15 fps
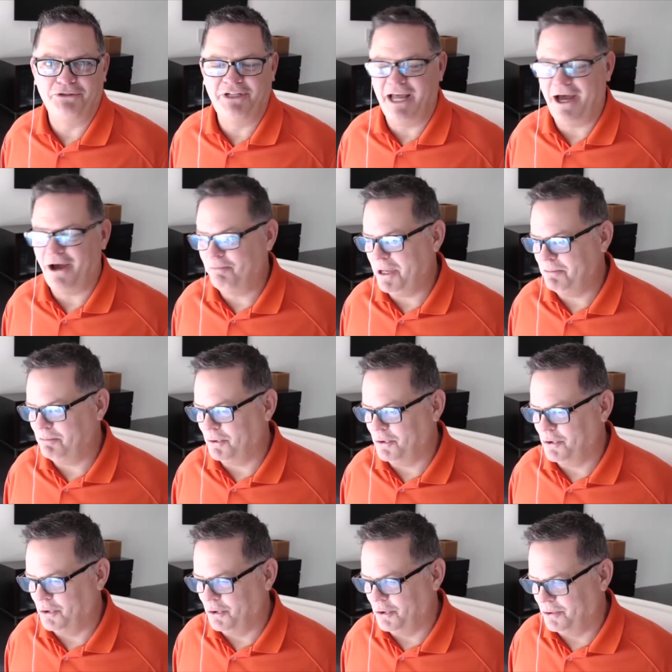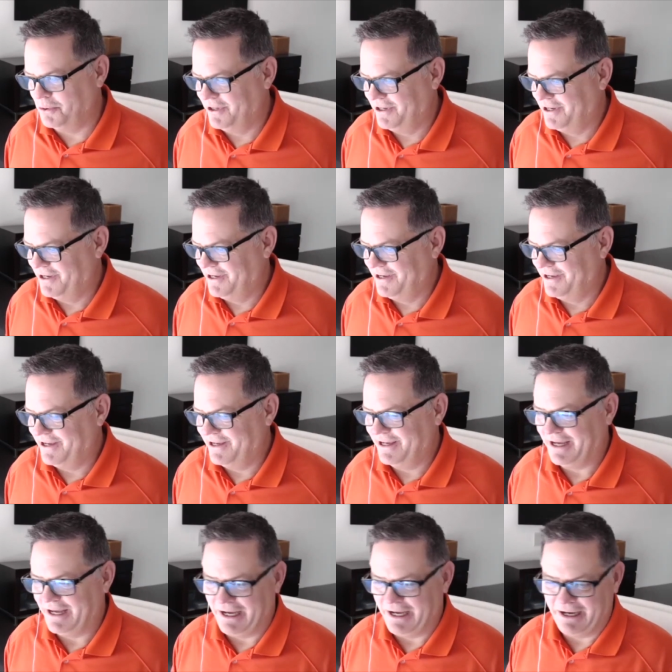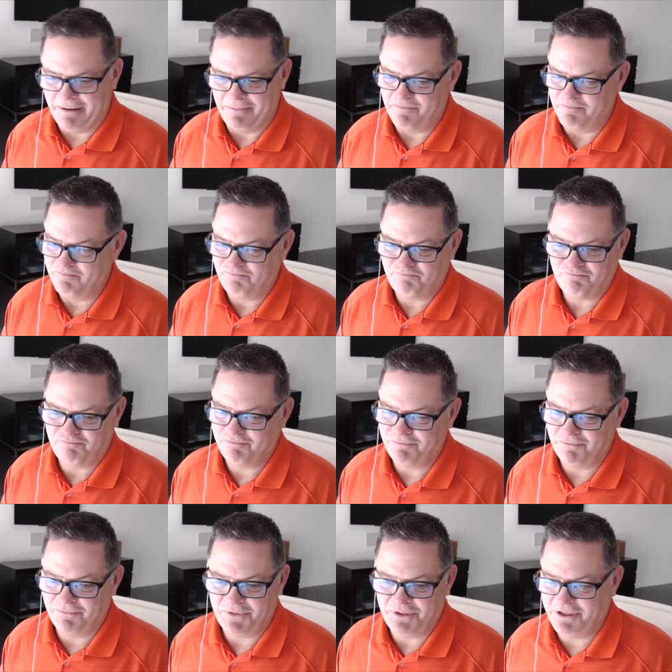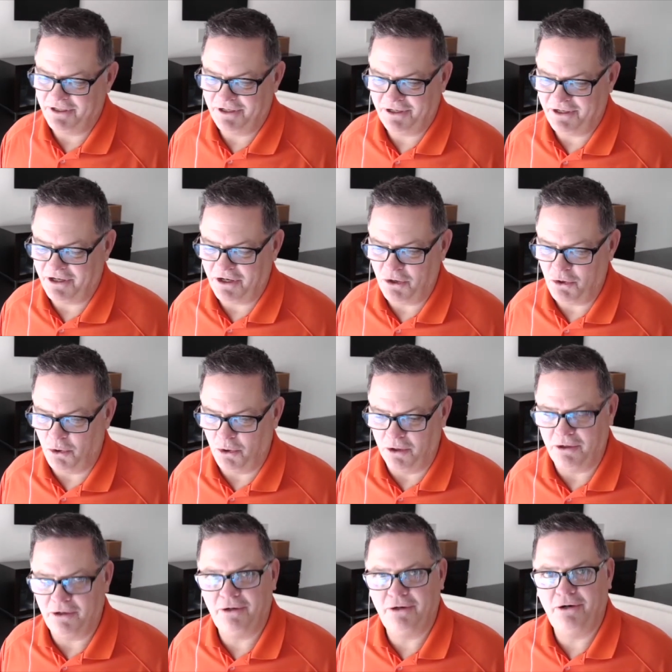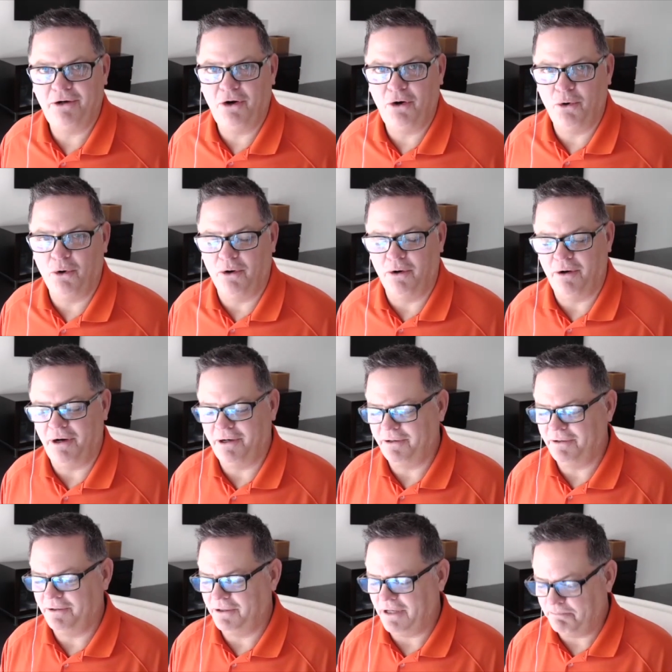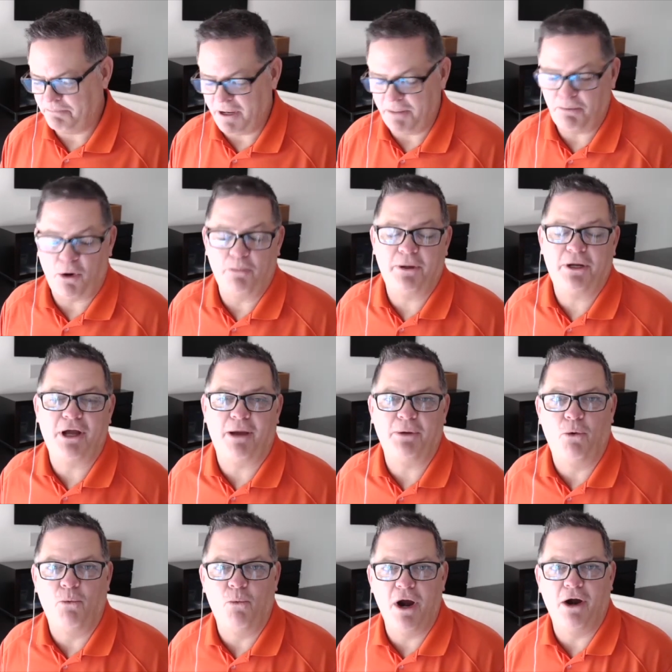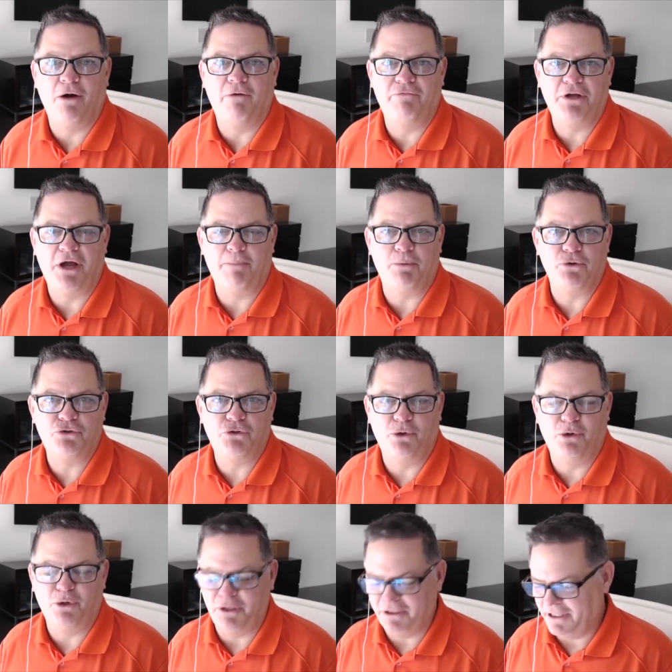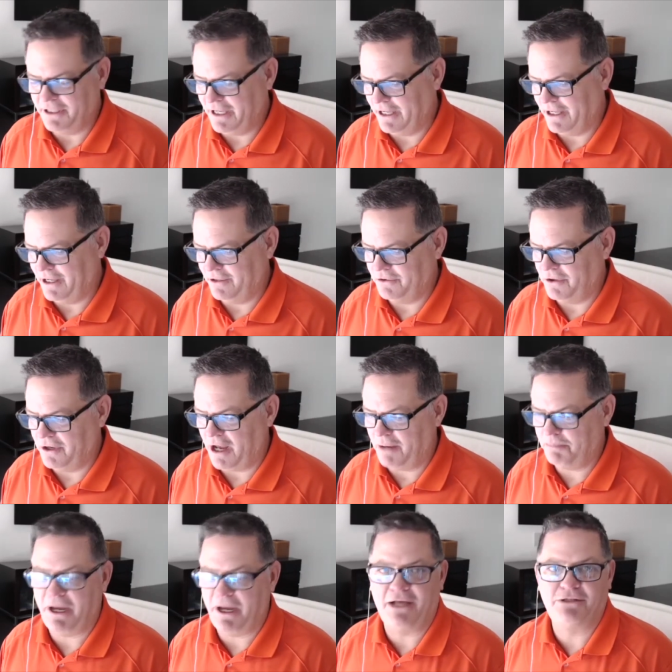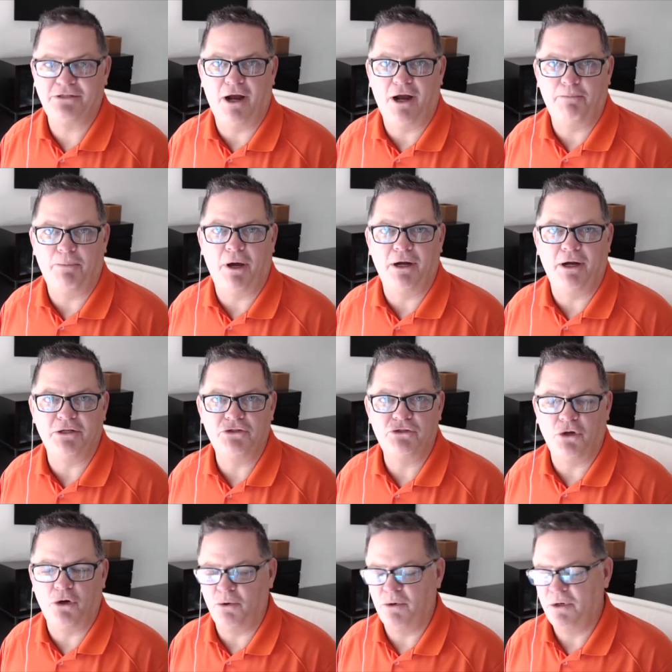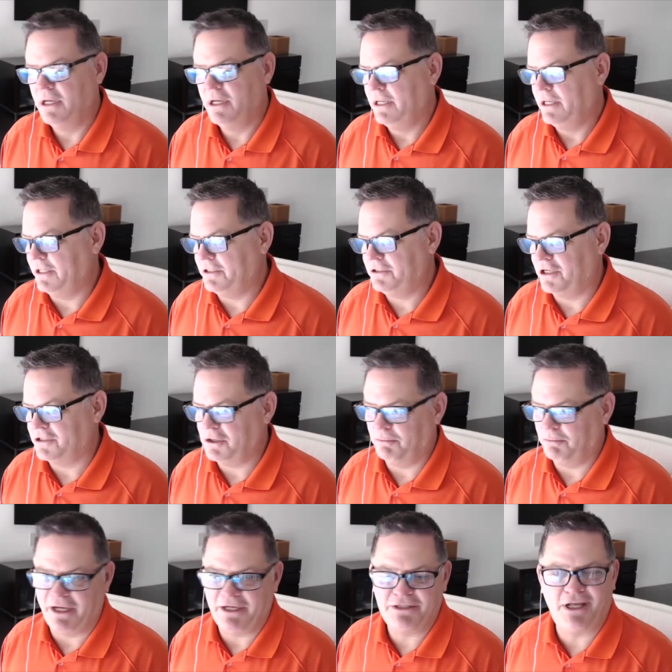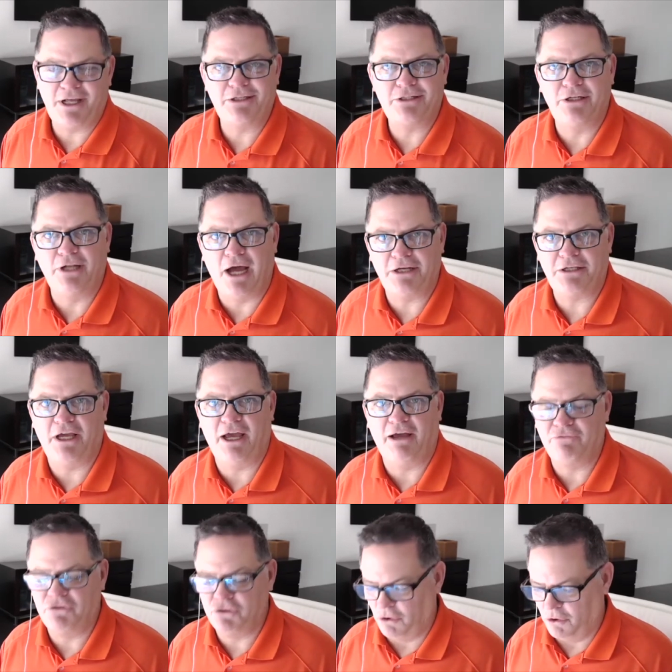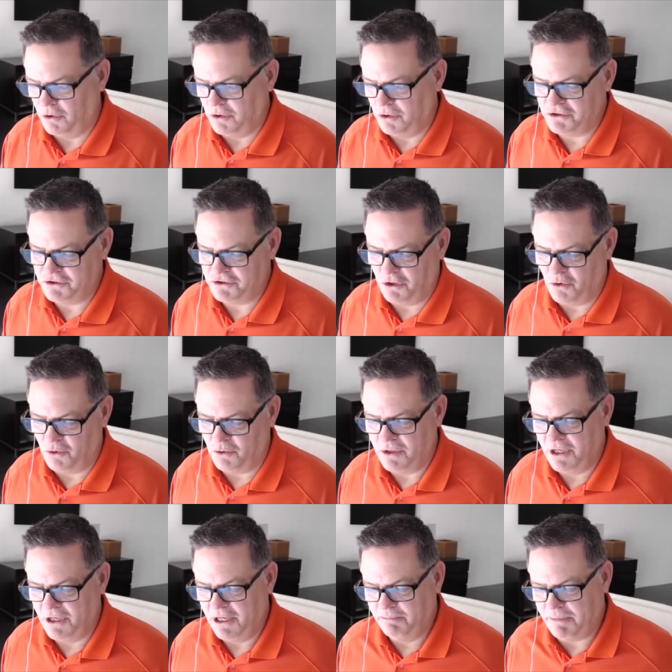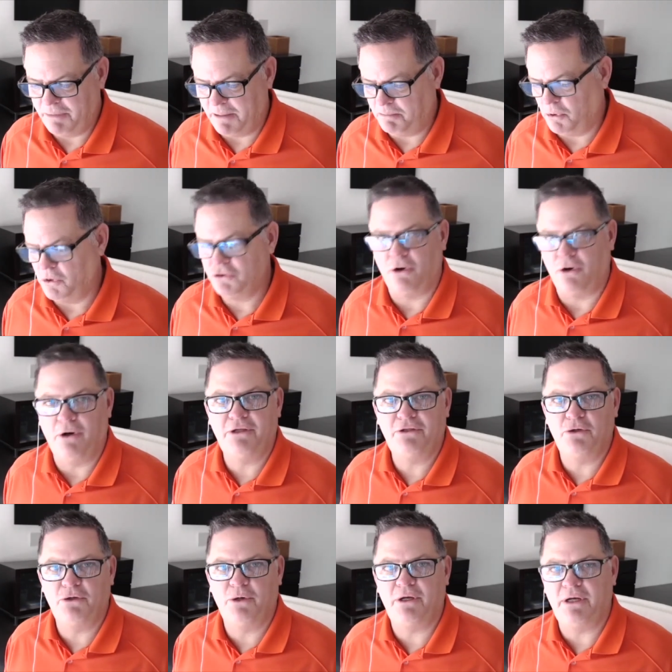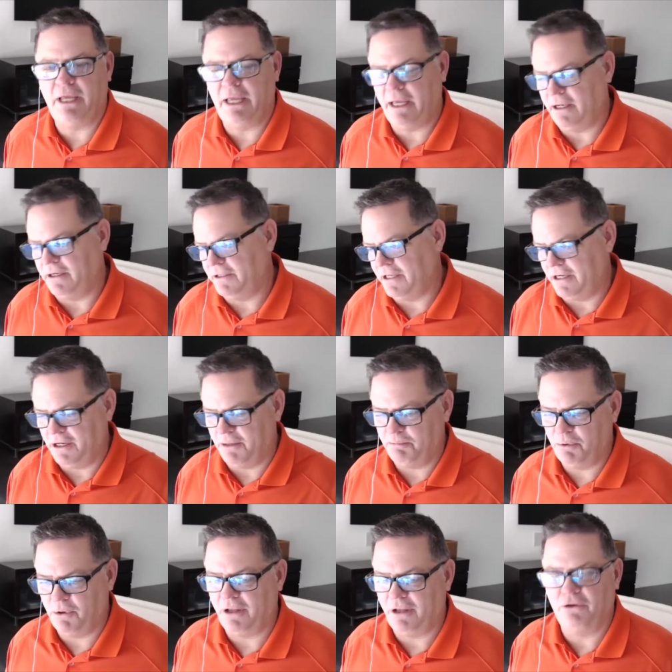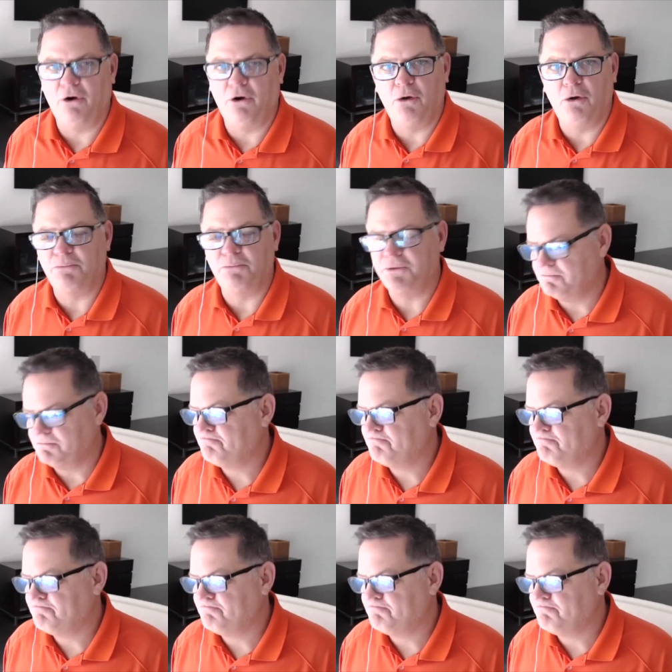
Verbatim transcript: Now people who um, who are who are people are becoming aware of the opportunity and they're not passing up on it. So it doesn't make sense not to have solar. So people are turning to it and getting it put on their homes.